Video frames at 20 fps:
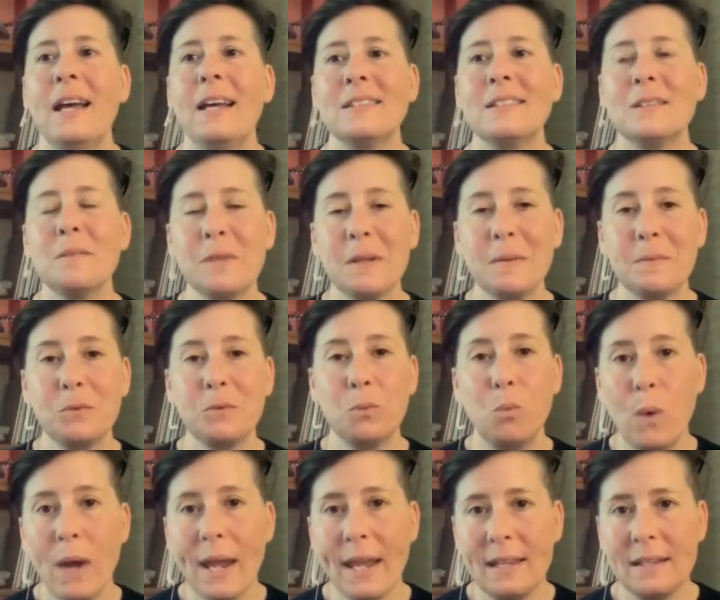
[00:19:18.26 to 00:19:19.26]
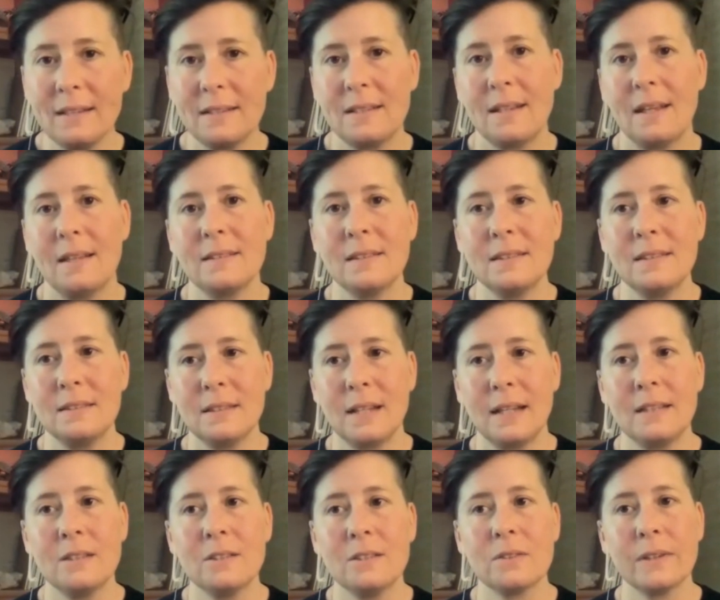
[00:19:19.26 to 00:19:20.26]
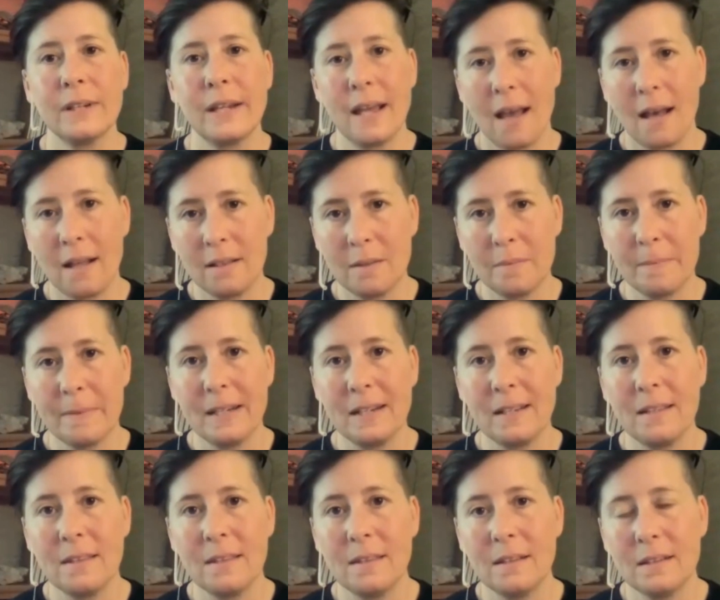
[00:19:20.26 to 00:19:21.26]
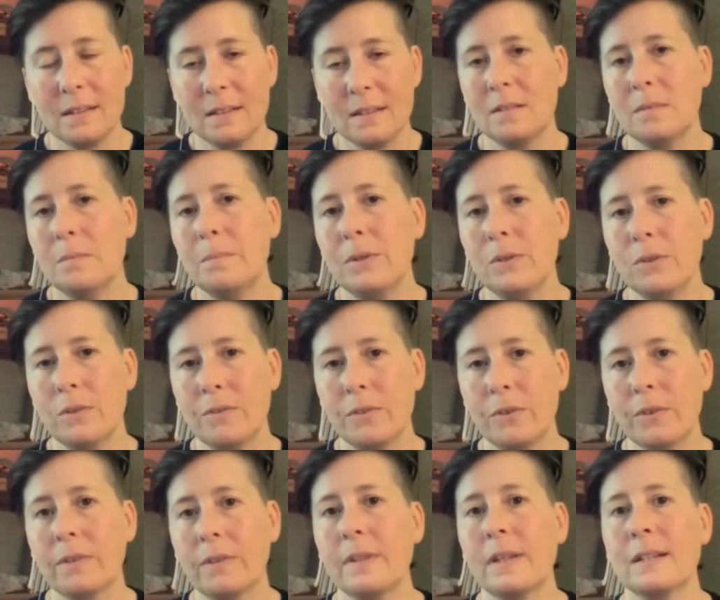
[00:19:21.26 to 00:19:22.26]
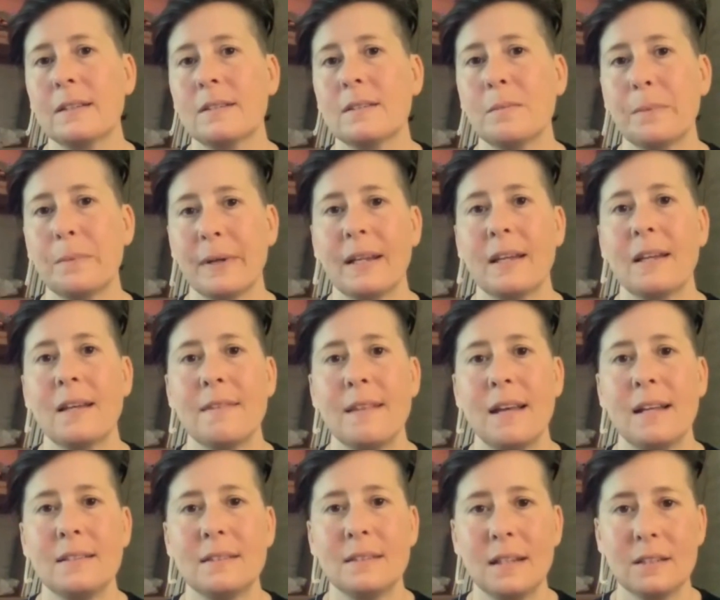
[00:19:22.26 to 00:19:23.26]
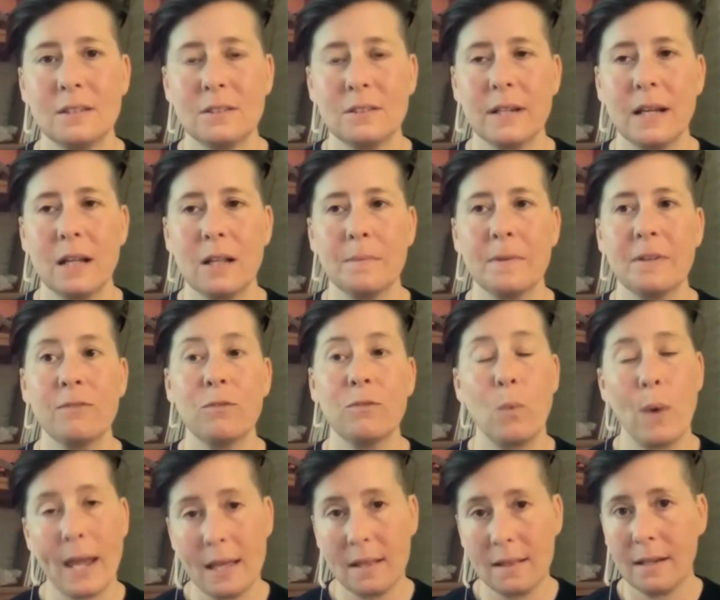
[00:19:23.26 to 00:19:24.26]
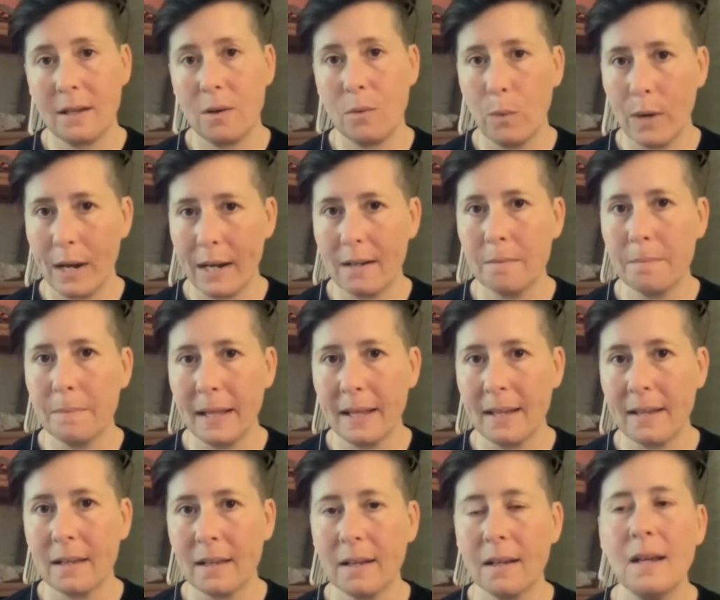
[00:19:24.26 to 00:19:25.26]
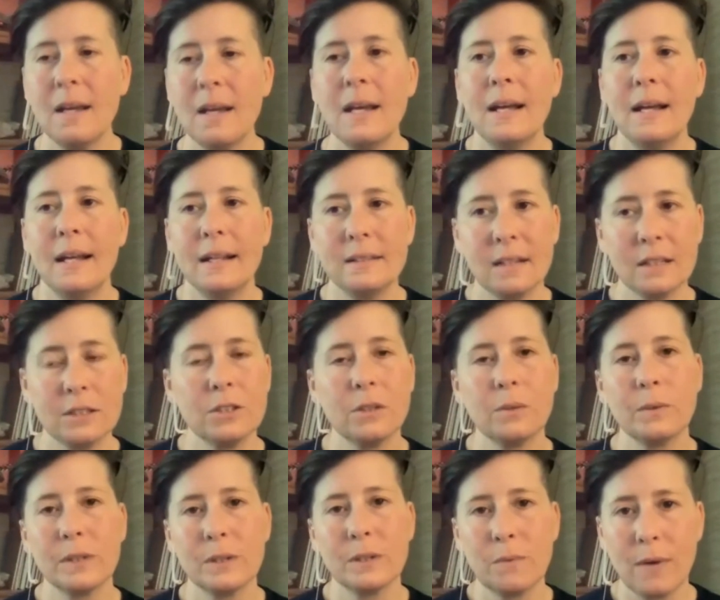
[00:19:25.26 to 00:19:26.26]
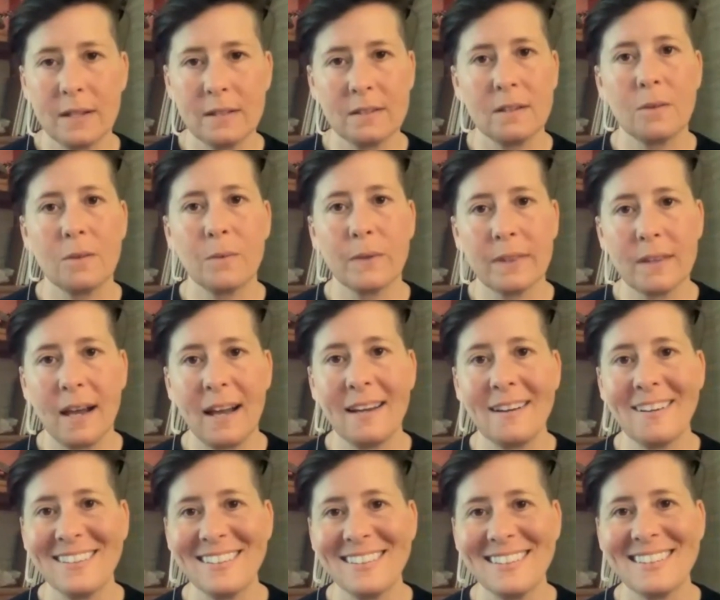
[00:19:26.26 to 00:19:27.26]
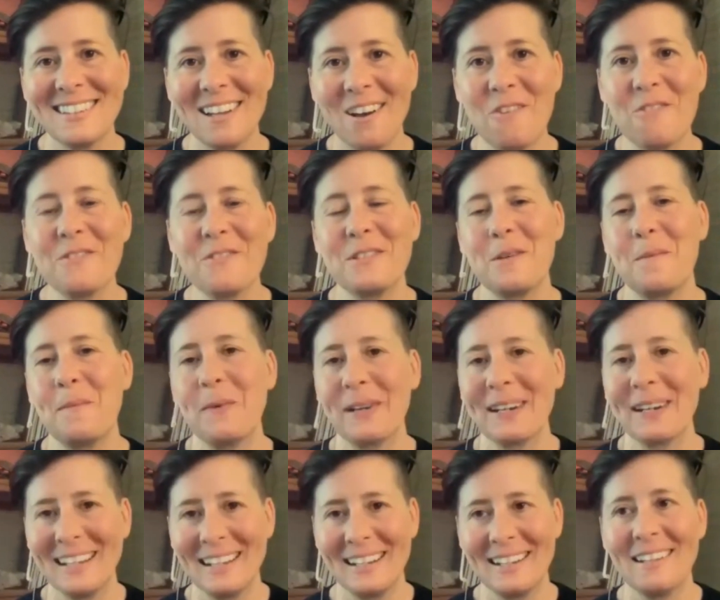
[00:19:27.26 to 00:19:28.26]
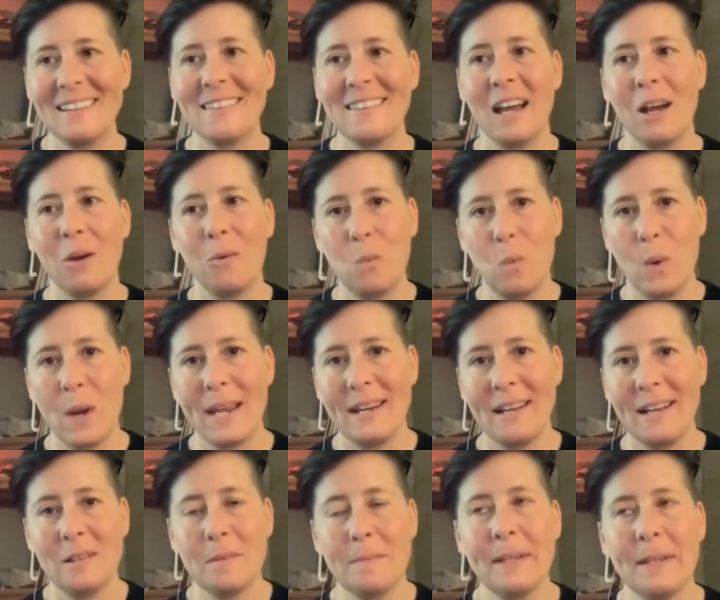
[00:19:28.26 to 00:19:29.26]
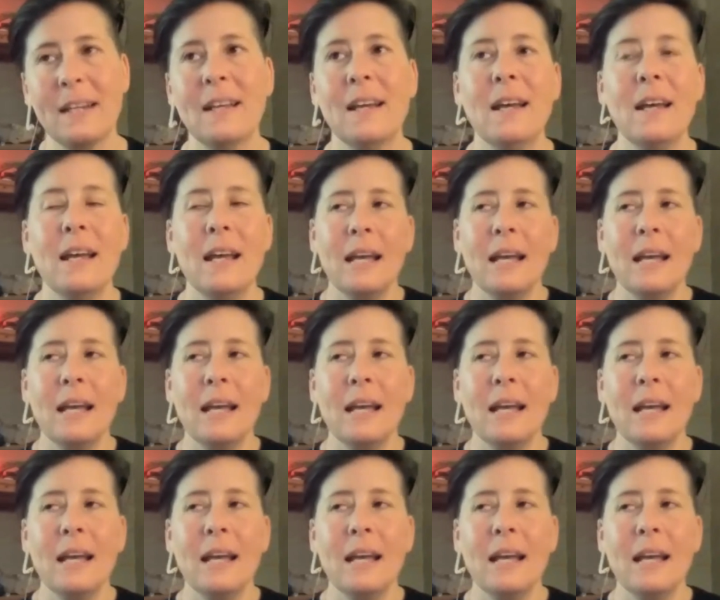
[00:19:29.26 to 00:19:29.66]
And sometimes weight as a sensory element in this is a beautiful thing to bring in, that sensory element of weight, like a weighted blanket. It's actually really resonant with iron itself to bring in that weight element.